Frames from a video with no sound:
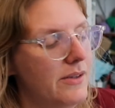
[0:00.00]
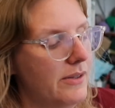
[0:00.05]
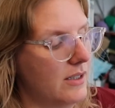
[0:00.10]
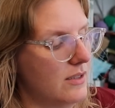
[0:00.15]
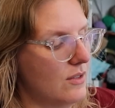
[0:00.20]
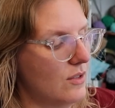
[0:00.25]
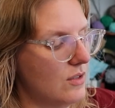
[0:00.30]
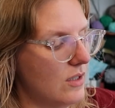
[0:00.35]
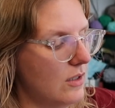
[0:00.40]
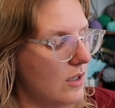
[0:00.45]

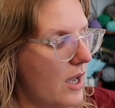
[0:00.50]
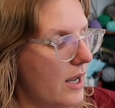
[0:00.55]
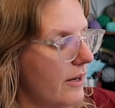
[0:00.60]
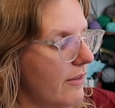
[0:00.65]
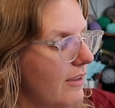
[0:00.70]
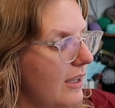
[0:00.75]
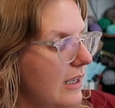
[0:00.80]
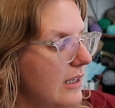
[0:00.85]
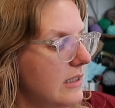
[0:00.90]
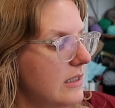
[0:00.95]
Because there's a lot
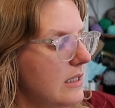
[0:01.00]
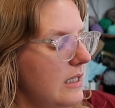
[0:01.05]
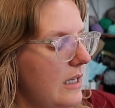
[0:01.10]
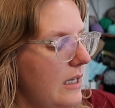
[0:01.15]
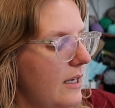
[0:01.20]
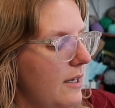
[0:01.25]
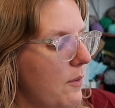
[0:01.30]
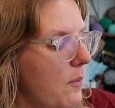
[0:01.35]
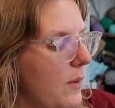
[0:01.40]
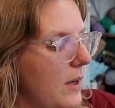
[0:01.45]
of things
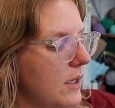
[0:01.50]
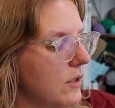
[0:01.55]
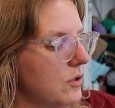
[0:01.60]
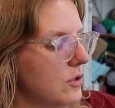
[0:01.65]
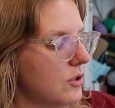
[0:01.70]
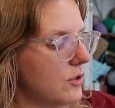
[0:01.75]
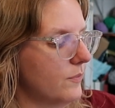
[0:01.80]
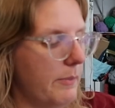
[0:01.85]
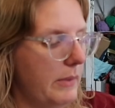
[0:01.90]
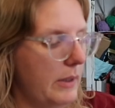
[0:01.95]
that I
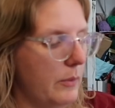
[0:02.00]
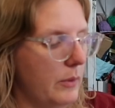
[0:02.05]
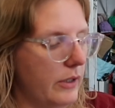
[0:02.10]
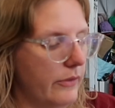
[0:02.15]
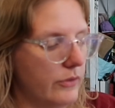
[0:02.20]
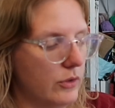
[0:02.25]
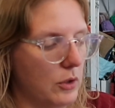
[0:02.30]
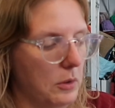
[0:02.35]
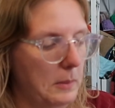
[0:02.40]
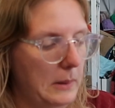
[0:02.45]
wish somebody would
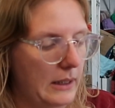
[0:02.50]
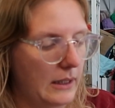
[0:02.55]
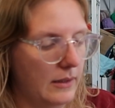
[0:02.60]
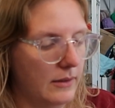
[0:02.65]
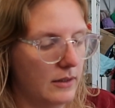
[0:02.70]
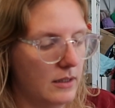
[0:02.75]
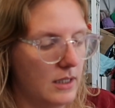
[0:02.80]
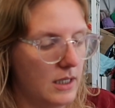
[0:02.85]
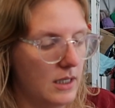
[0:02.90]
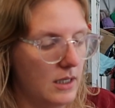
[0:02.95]
have told me